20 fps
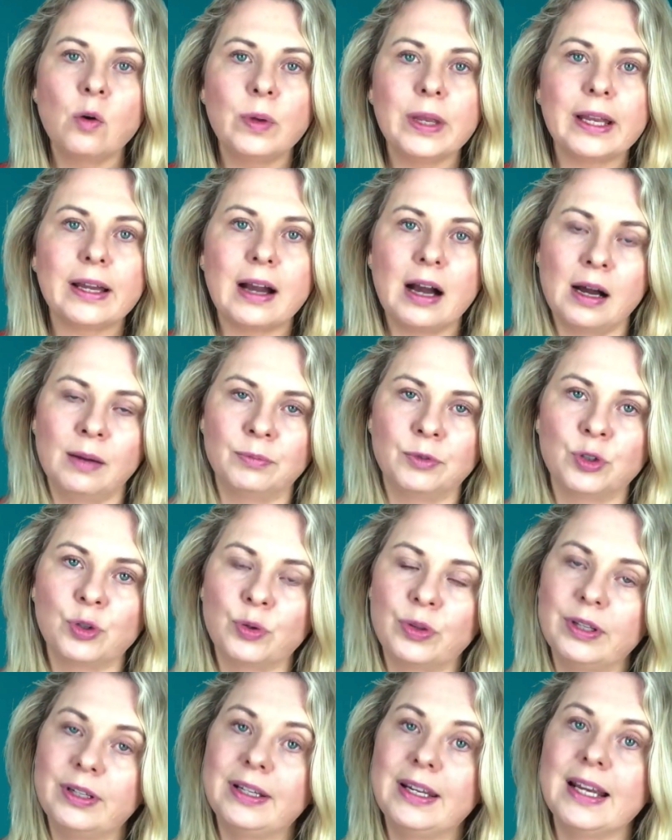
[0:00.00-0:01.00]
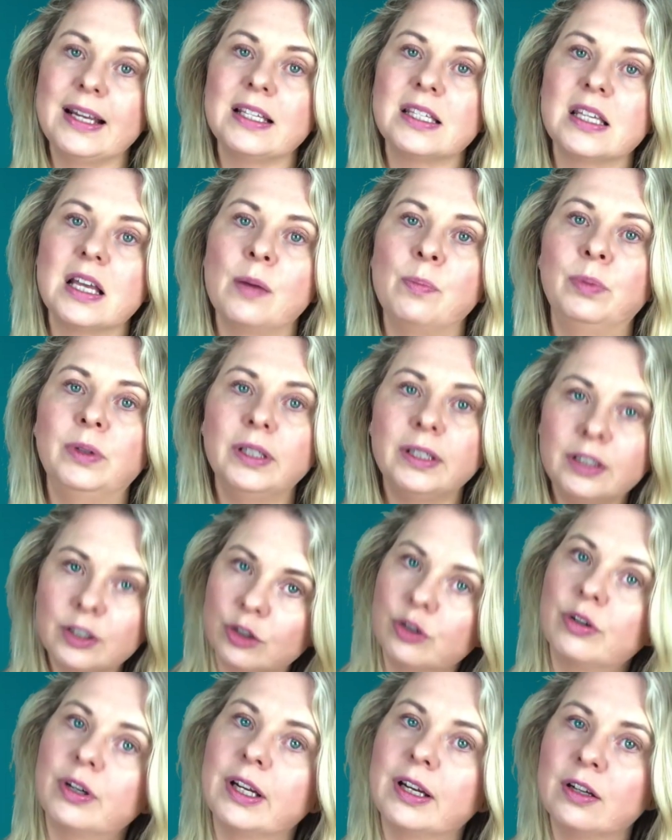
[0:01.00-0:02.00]
we come to the next
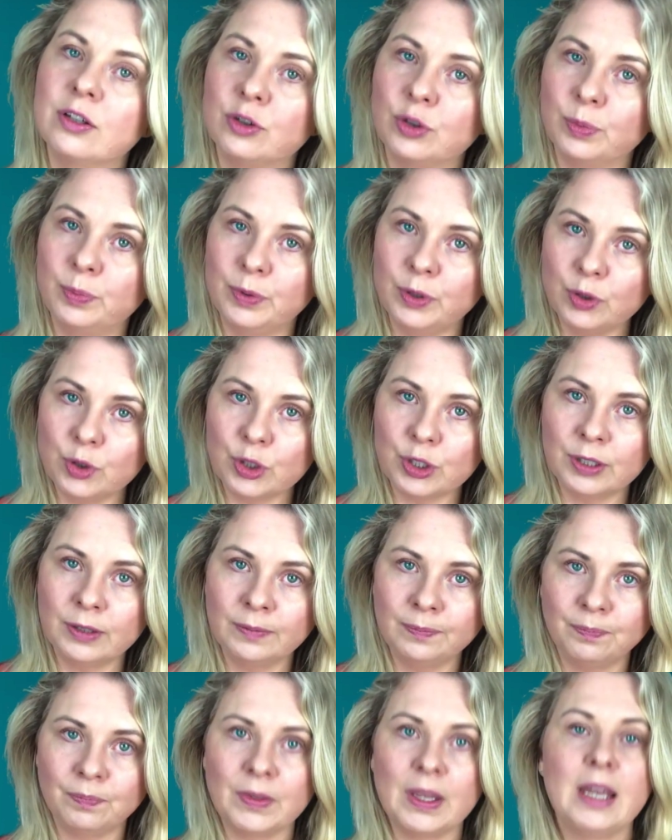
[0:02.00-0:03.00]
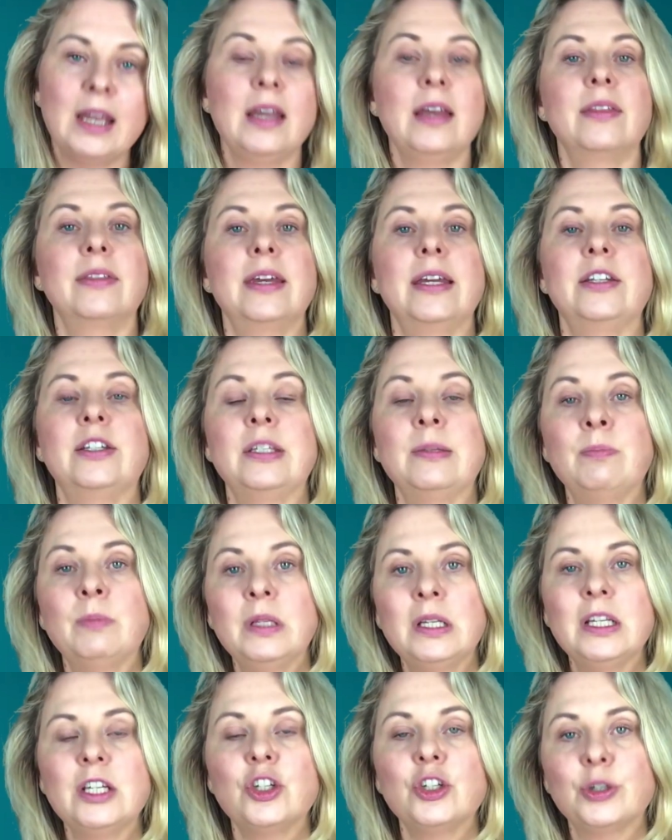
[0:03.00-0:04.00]
obligatory contribution that
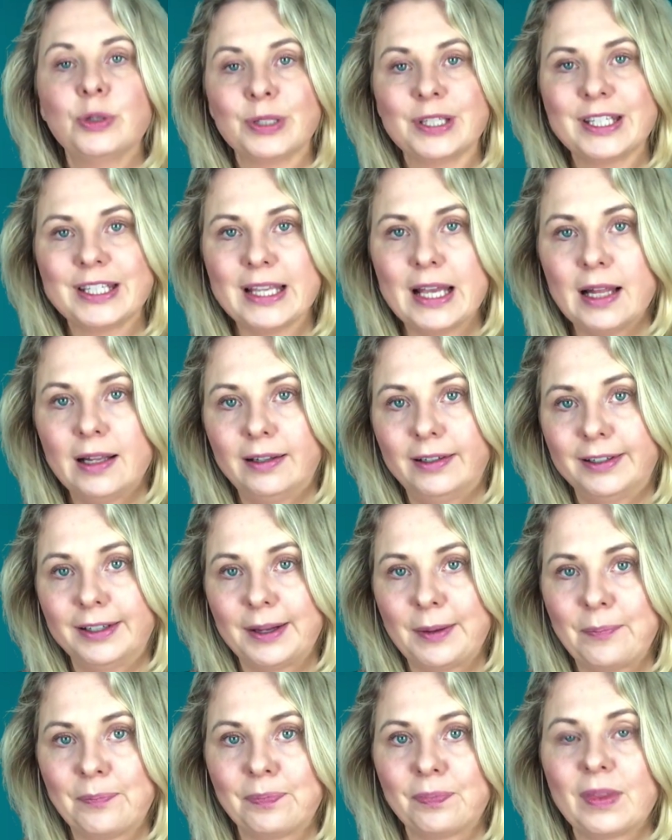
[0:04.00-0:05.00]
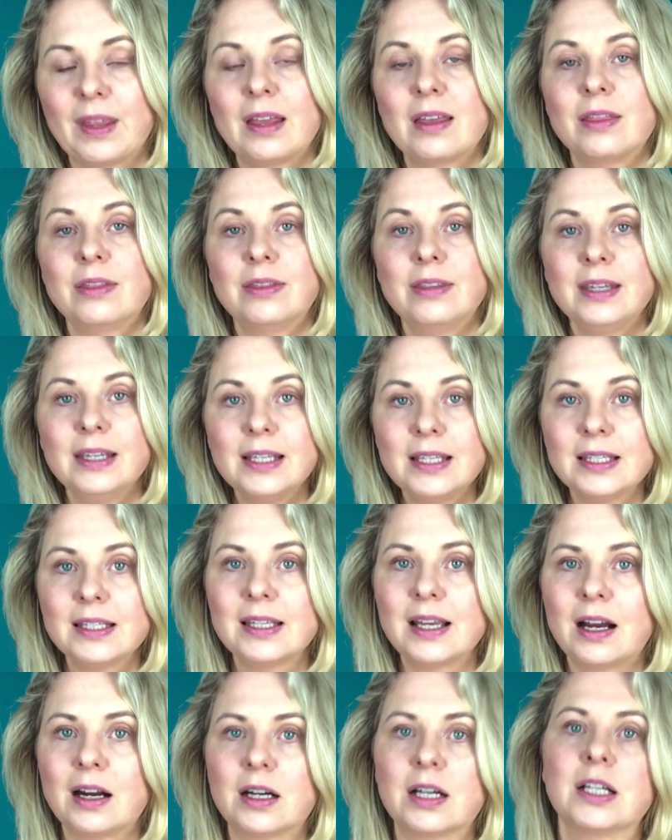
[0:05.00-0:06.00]
diminish your salary.
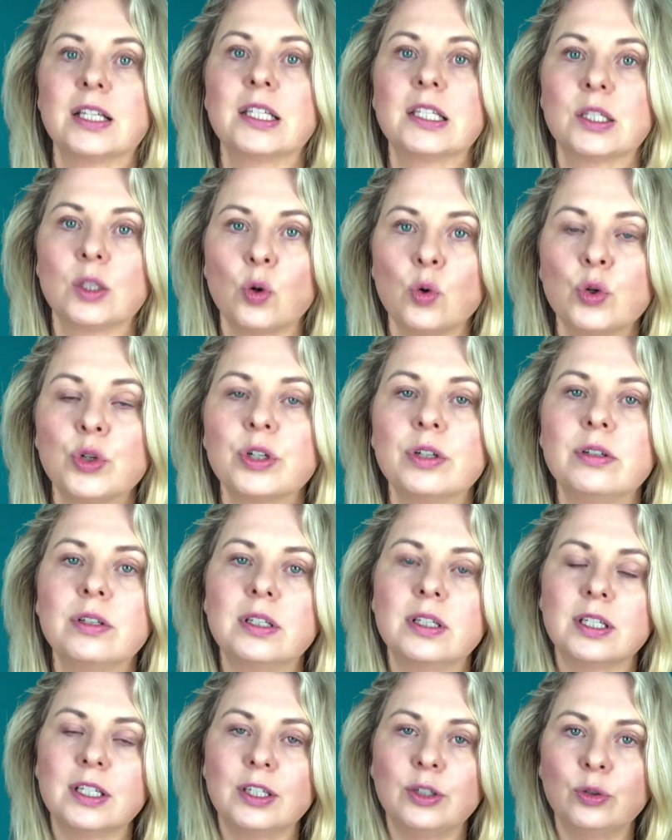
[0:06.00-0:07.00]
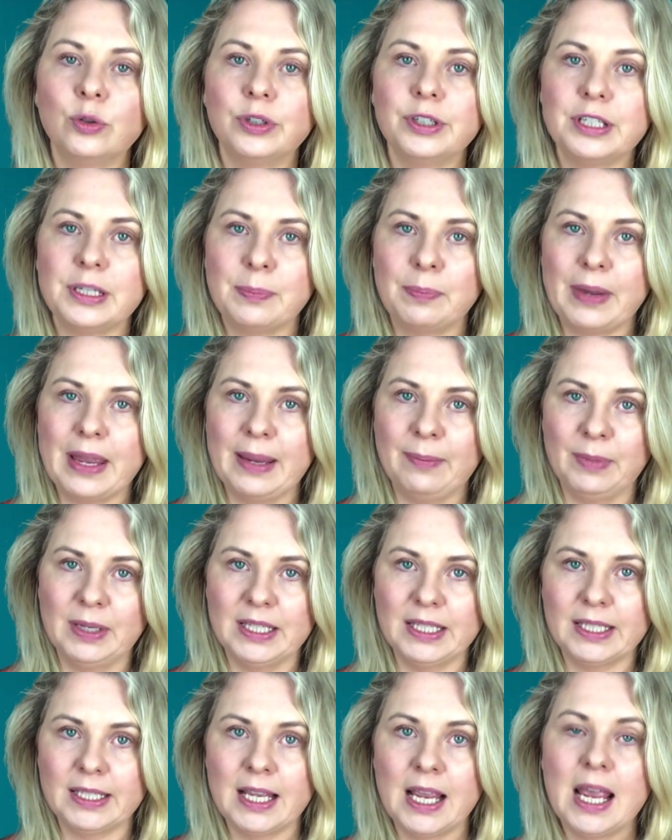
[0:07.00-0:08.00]
These are social security
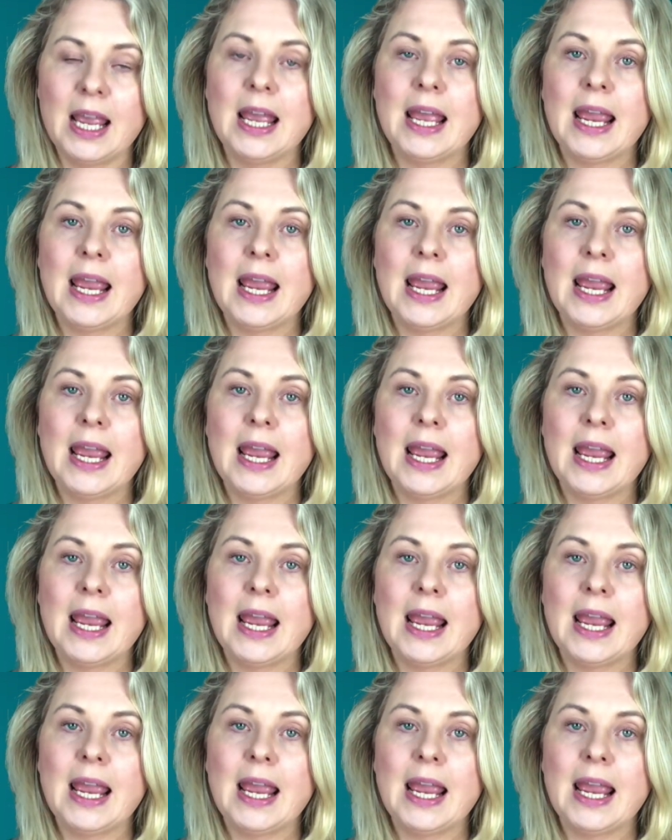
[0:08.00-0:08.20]
payments.